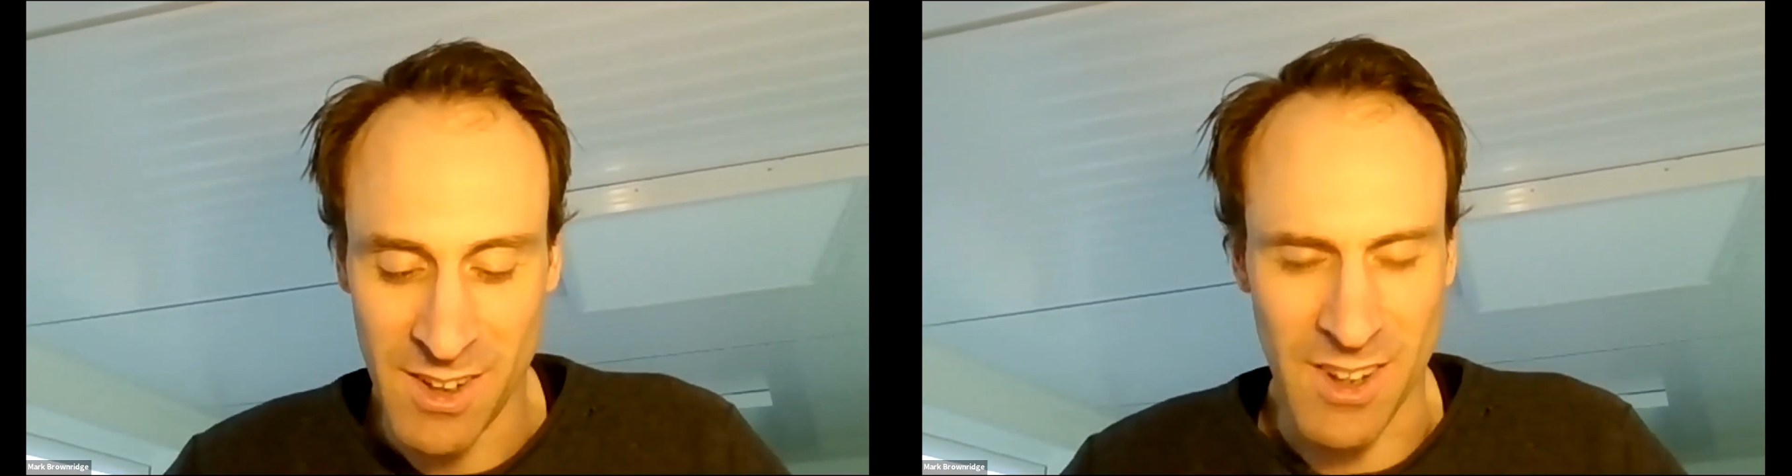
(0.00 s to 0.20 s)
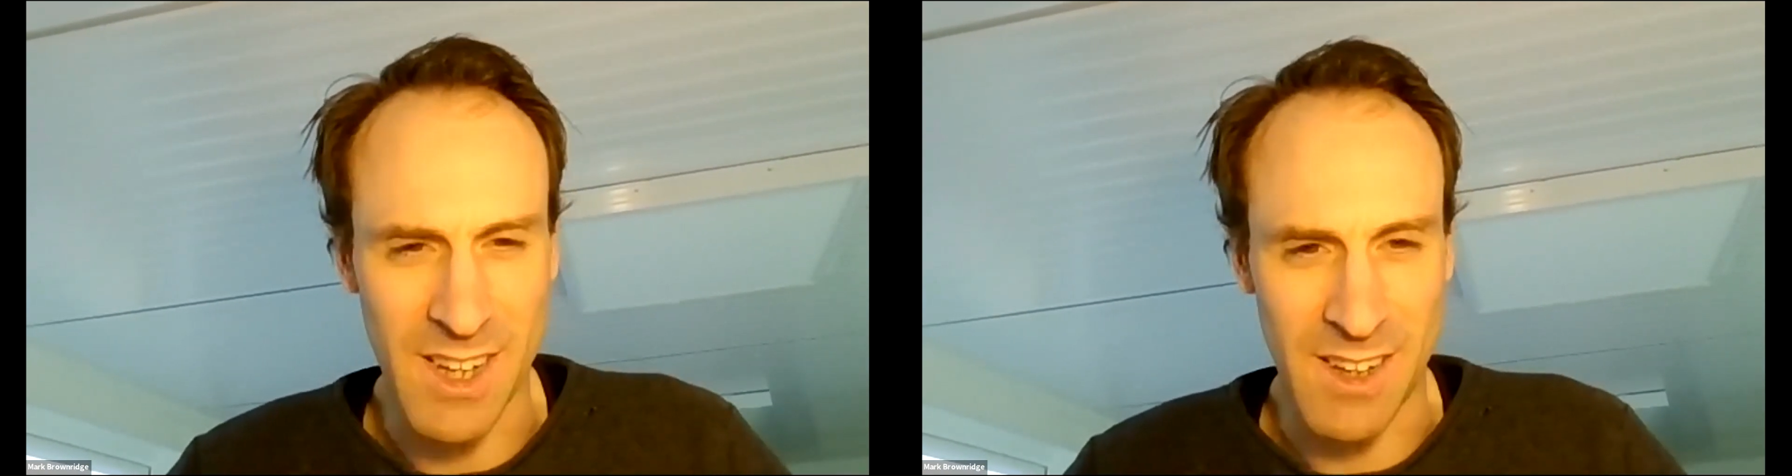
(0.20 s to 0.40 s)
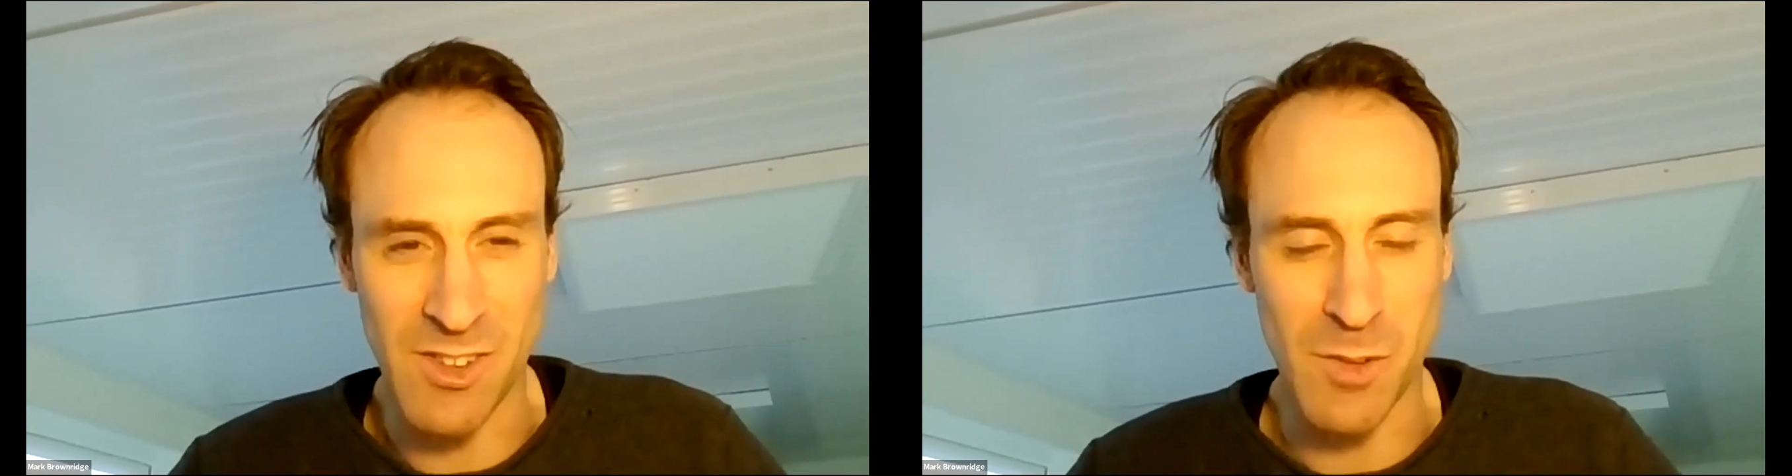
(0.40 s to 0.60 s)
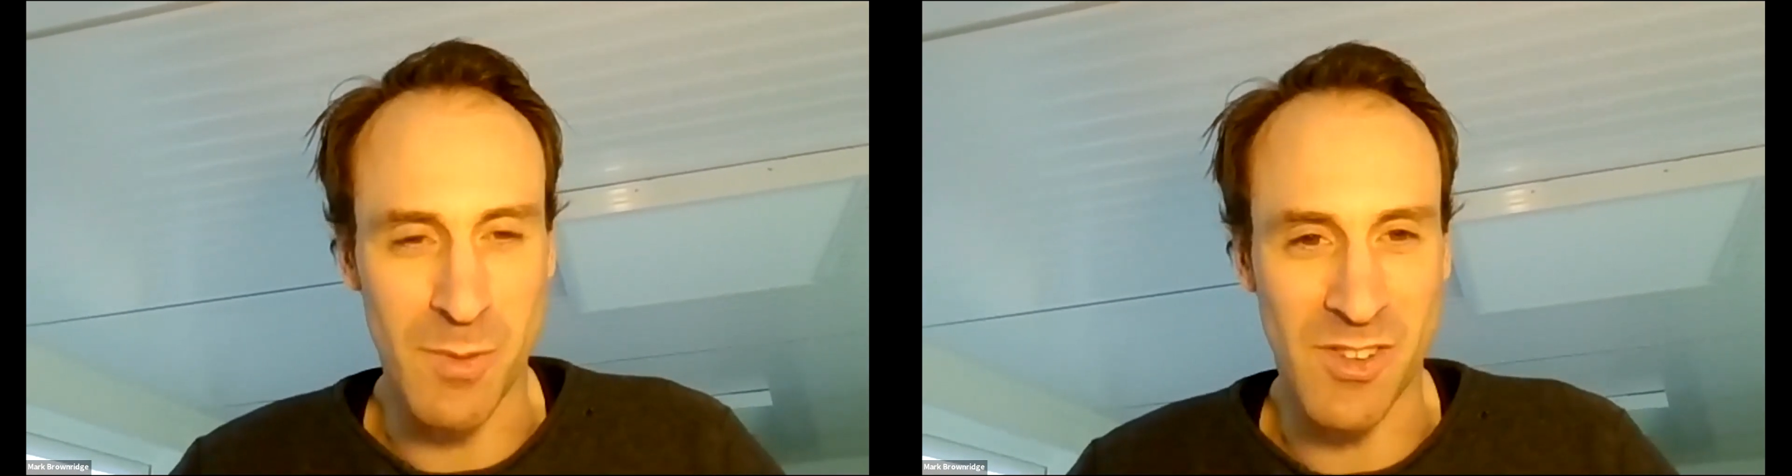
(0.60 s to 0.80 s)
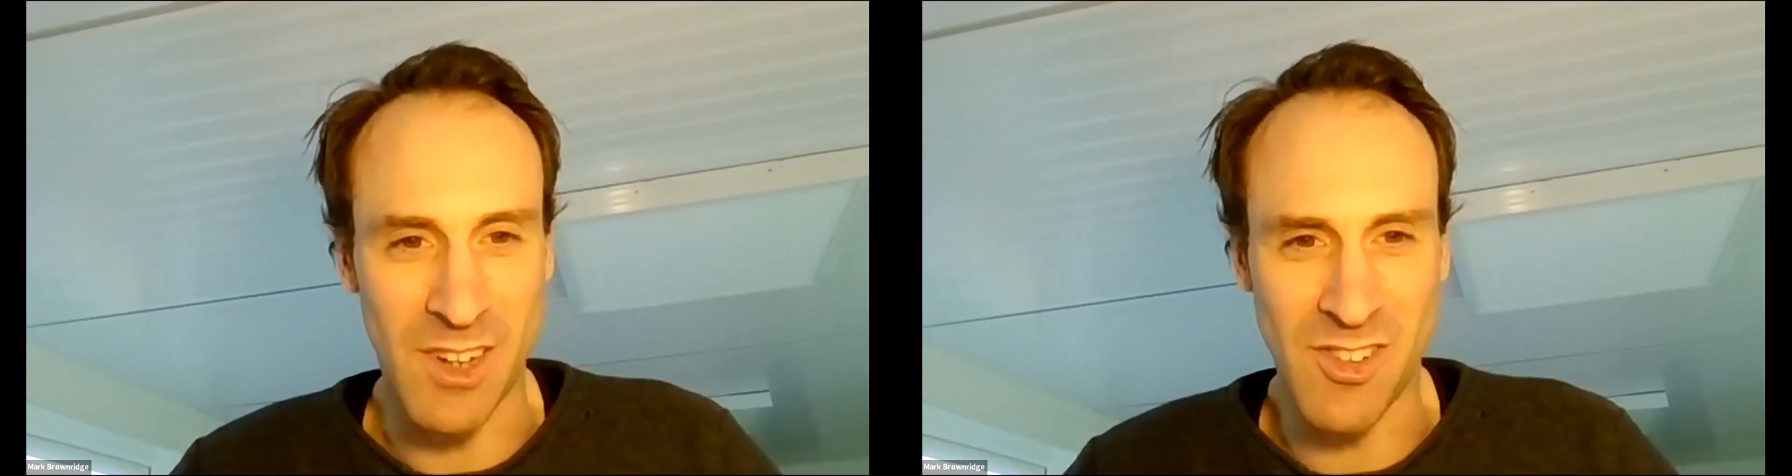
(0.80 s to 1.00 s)
I used
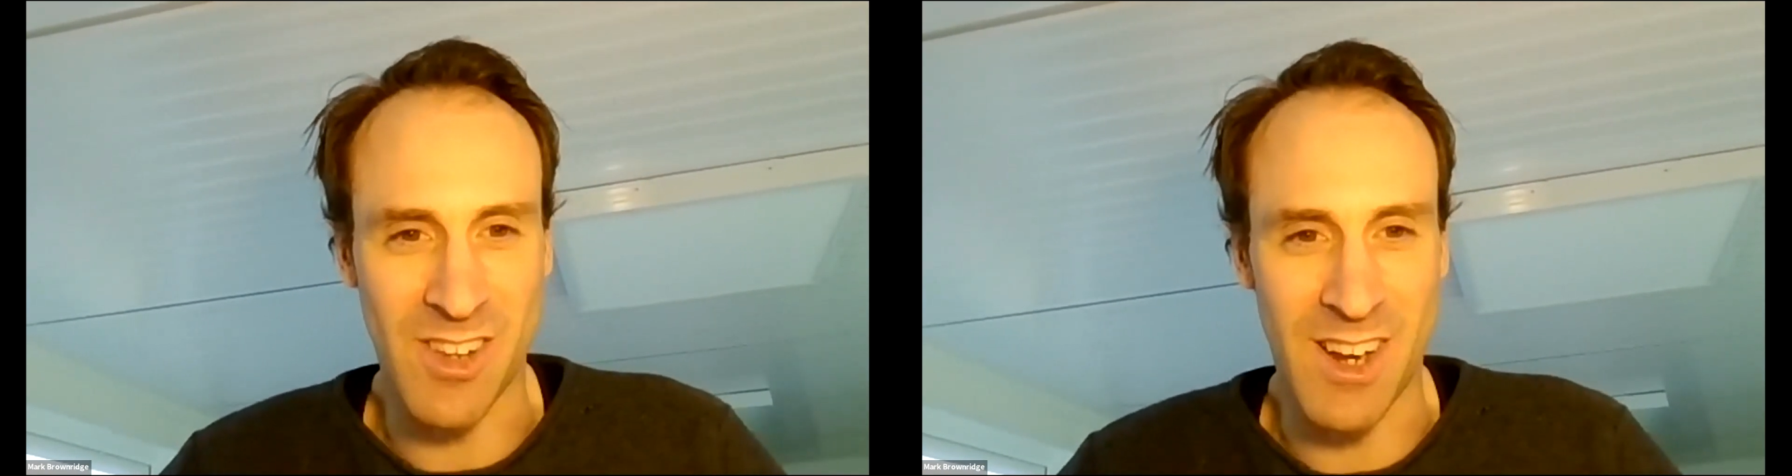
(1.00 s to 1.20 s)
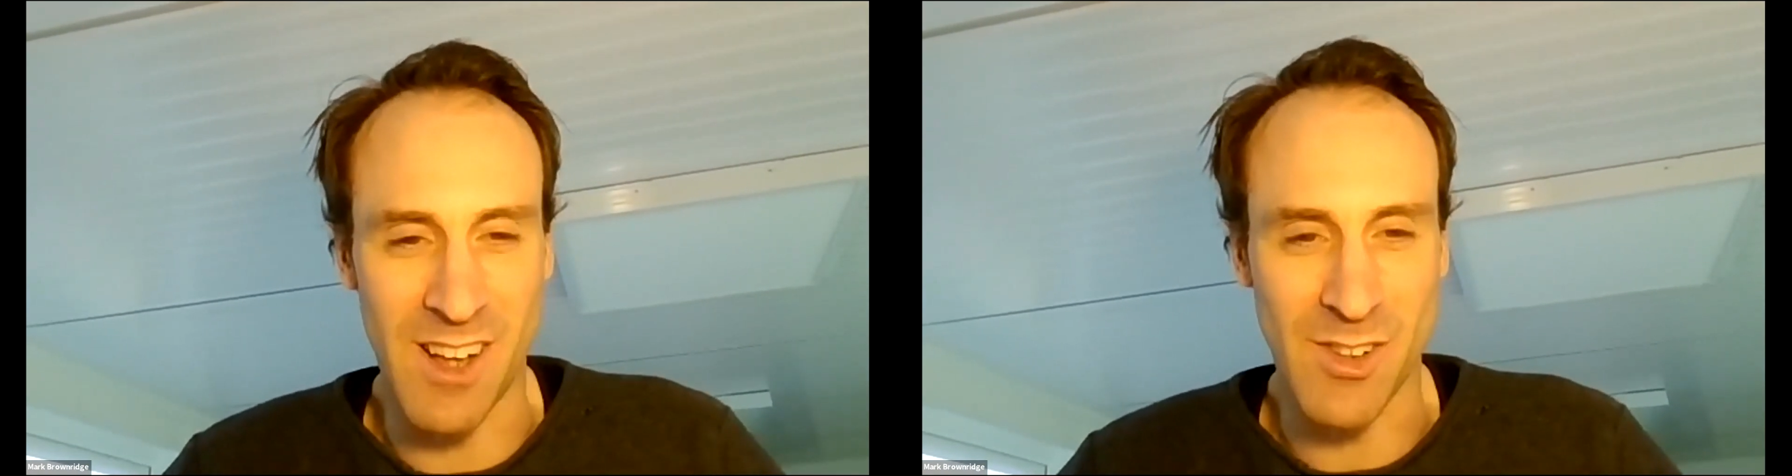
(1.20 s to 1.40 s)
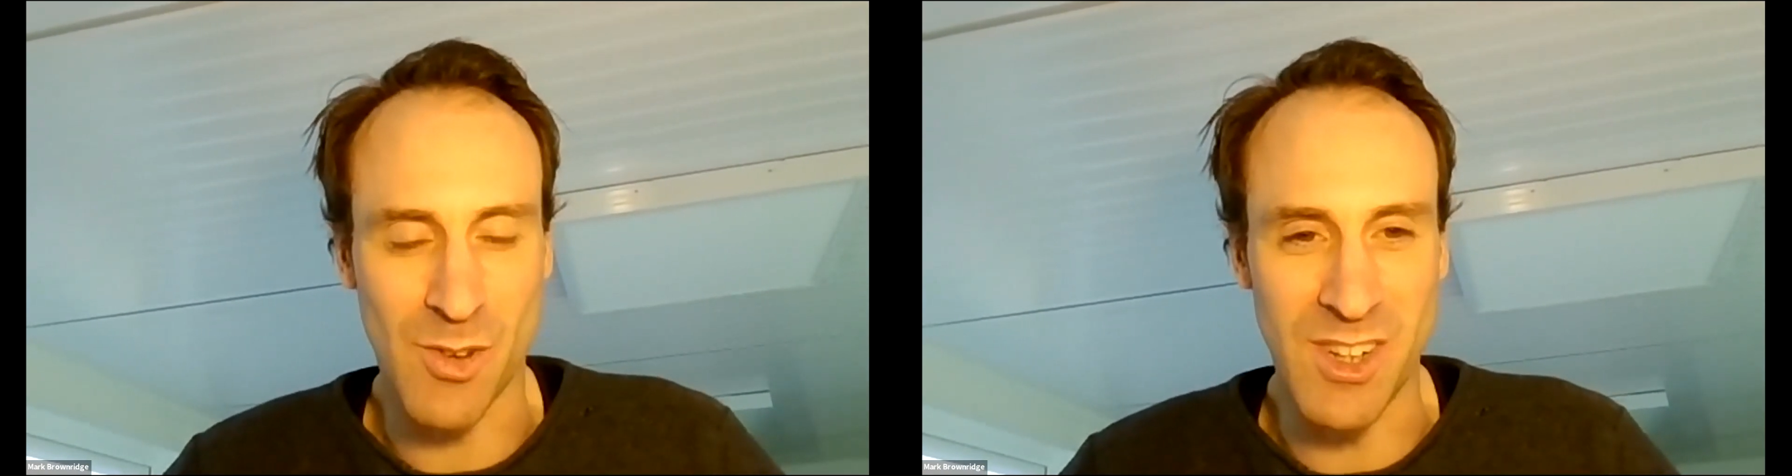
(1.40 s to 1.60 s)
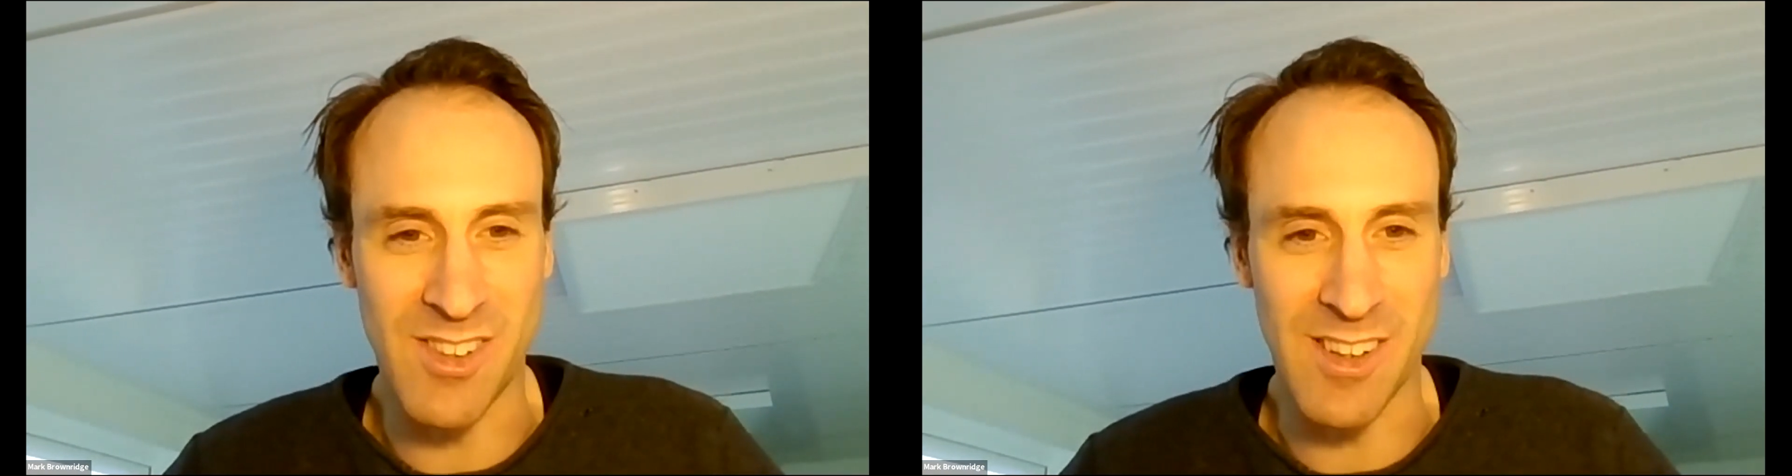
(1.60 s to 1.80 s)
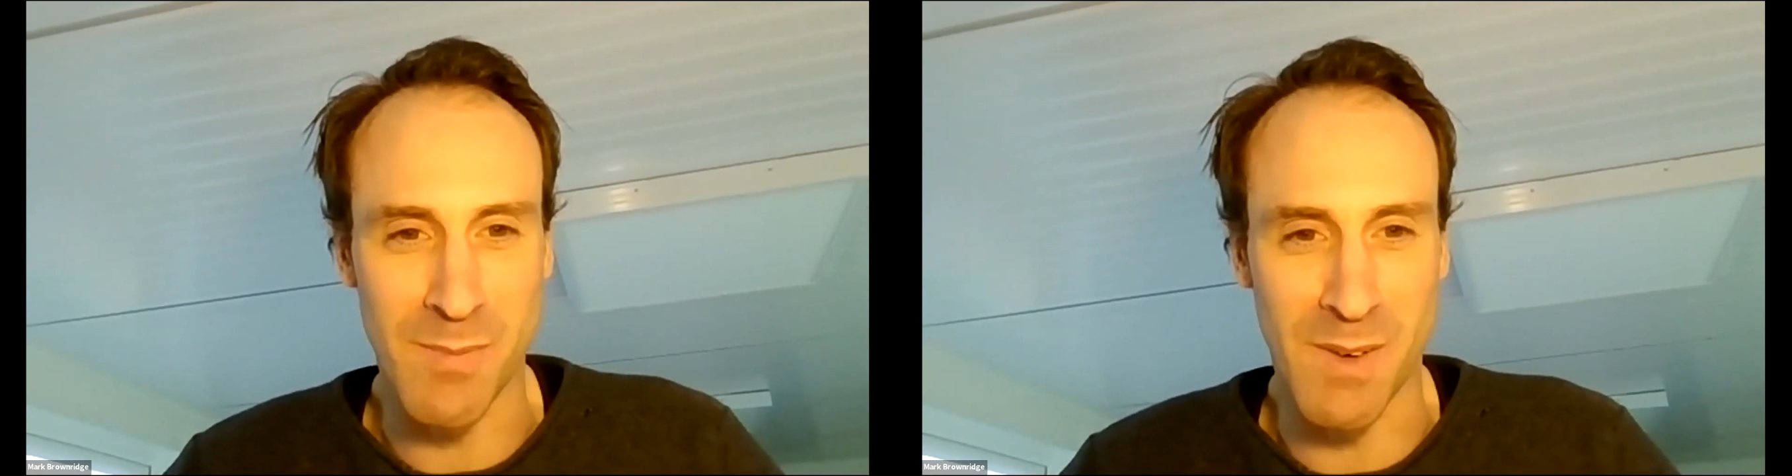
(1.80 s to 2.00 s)
to say last 3,
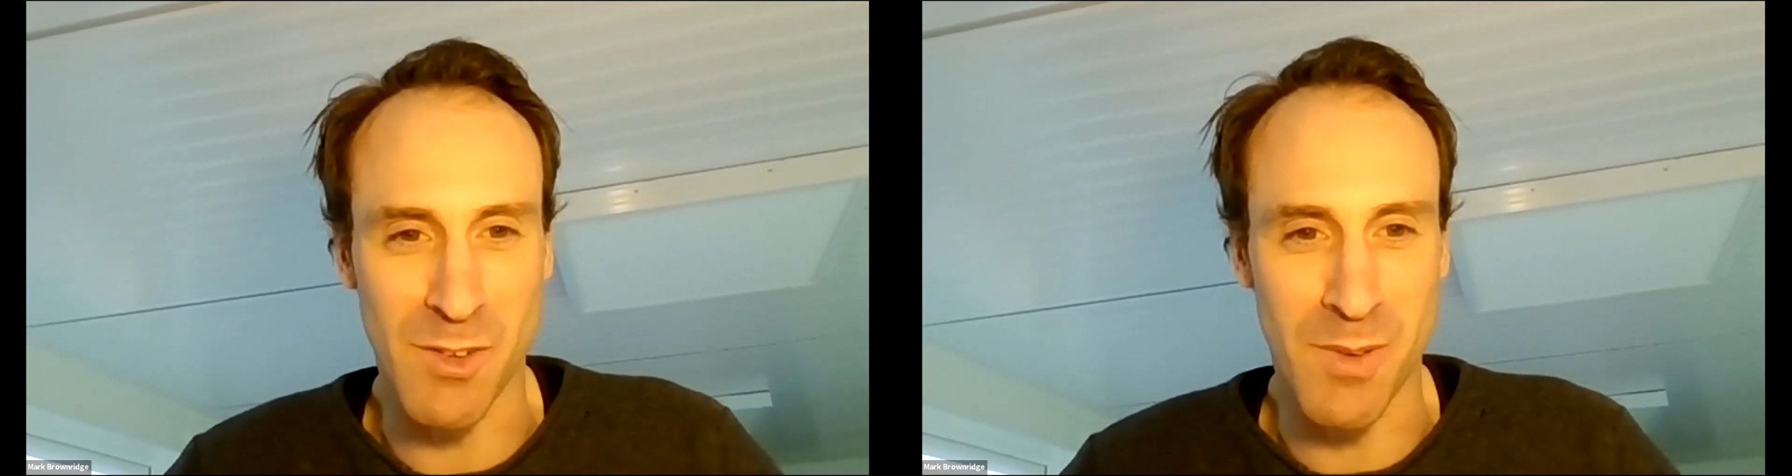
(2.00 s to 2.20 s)
6 months,